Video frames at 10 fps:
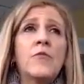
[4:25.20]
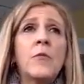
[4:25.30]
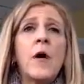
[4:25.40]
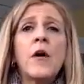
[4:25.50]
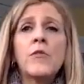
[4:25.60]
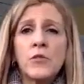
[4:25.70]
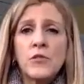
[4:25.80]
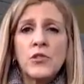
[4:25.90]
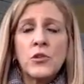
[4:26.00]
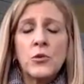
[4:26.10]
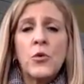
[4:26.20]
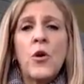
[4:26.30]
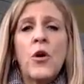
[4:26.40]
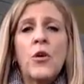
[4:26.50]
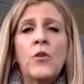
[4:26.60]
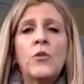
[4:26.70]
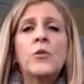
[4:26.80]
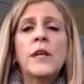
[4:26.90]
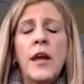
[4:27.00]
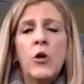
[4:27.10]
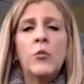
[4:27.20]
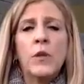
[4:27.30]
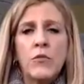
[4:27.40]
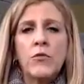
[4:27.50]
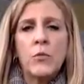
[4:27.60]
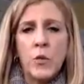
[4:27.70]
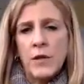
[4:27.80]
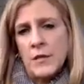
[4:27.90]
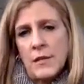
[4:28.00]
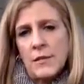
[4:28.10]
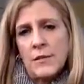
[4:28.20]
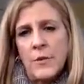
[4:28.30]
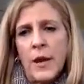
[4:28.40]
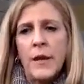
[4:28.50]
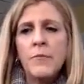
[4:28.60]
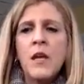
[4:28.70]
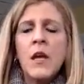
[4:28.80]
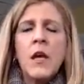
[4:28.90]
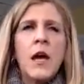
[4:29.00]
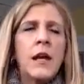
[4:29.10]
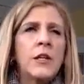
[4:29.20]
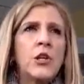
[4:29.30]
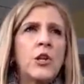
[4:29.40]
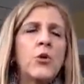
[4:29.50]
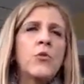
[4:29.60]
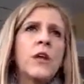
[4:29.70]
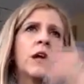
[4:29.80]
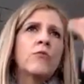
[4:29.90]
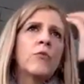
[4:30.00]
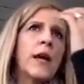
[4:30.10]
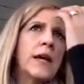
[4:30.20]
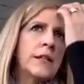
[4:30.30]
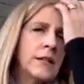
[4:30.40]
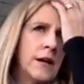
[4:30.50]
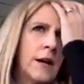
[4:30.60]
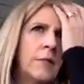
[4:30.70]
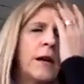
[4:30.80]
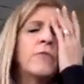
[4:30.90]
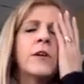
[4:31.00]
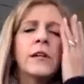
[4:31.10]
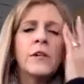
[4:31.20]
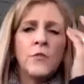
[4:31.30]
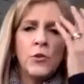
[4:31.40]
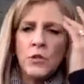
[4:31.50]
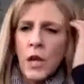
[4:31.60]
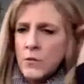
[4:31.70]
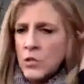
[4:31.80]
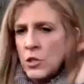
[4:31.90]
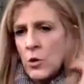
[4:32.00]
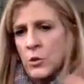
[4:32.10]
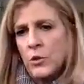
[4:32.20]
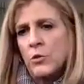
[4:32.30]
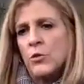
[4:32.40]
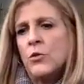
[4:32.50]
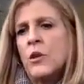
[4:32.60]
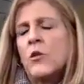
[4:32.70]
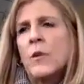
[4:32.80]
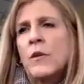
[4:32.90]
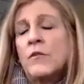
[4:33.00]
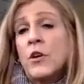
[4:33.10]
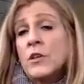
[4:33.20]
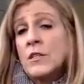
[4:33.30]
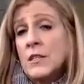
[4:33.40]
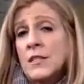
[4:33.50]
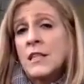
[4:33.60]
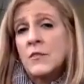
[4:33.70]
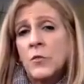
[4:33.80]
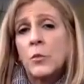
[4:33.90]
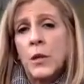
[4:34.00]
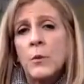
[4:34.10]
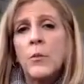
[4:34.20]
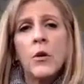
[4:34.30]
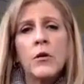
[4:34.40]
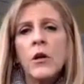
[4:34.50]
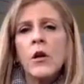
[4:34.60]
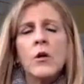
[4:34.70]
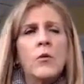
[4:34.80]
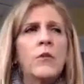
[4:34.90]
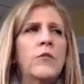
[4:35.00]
from others who can help me through the process, right? And I know that I've read it a few times. When you hear about very successful people, whether they're